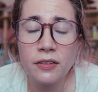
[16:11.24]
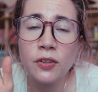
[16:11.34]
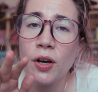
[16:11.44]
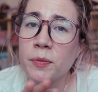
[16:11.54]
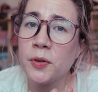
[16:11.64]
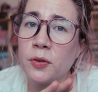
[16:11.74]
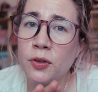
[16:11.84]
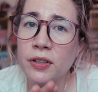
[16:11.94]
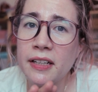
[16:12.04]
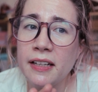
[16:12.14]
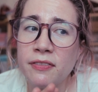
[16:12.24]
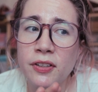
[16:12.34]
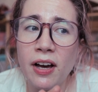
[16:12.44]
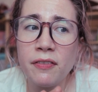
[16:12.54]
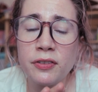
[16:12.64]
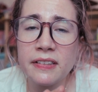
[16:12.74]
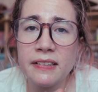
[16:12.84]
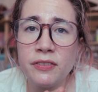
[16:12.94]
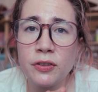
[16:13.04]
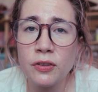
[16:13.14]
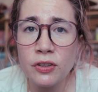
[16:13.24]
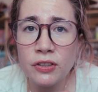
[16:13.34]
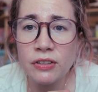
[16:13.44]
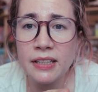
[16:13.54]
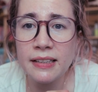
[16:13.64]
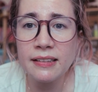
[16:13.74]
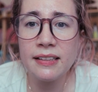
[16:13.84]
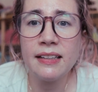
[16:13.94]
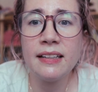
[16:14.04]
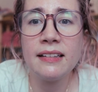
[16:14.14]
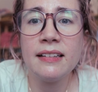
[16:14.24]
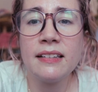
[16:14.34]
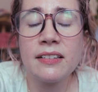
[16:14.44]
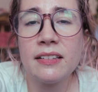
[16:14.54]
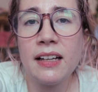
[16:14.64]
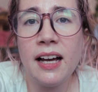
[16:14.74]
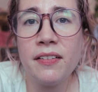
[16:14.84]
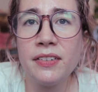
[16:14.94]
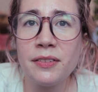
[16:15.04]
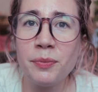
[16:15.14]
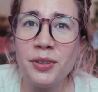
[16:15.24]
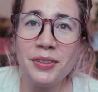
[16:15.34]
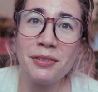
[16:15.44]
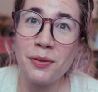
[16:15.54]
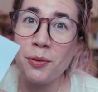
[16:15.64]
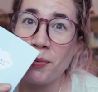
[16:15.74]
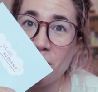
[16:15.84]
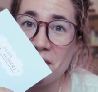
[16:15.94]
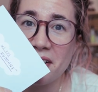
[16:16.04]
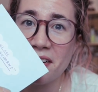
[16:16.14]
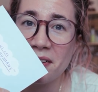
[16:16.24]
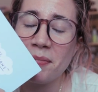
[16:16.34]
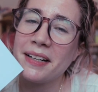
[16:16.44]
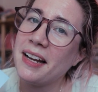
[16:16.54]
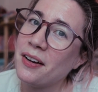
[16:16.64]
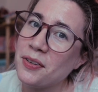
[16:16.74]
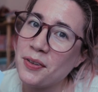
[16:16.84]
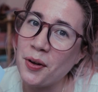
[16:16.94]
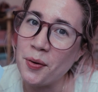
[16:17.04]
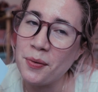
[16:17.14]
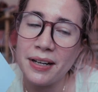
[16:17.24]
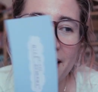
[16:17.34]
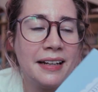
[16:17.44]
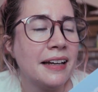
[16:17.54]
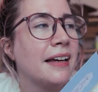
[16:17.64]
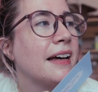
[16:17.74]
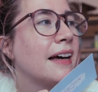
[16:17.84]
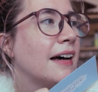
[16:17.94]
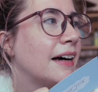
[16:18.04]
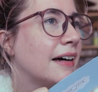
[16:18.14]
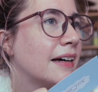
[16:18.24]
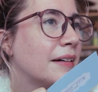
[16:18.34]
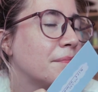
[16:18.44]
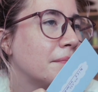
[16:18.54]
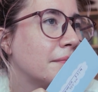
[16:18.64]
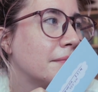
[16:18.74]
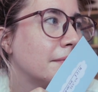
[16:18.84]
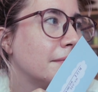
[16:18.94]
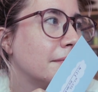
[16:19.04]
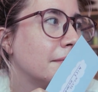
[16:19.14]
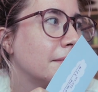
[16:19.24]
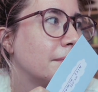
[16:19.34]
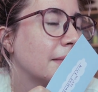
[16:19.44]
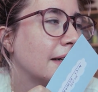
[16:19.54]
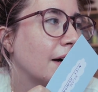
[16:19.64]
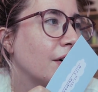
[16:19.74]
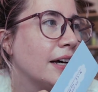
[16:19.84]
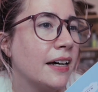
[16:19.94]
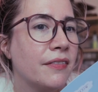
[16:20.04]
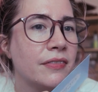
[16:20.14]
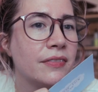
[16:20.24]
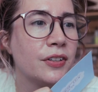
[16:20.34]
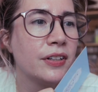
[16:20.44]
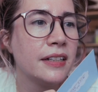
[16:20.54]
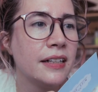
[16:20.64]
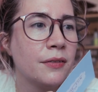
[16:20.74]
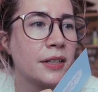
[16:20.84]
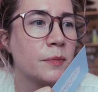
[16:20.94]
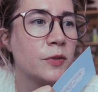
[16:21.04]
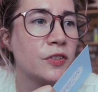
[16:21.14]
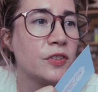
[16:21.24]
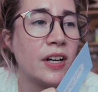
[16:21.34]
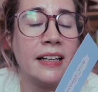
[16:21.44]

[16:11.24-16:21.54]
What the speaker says: So I'm so sorry if you have received your order lately and it doesn't have this beautiful postcard, but now you know why. But now I have no idea what I'm going to do.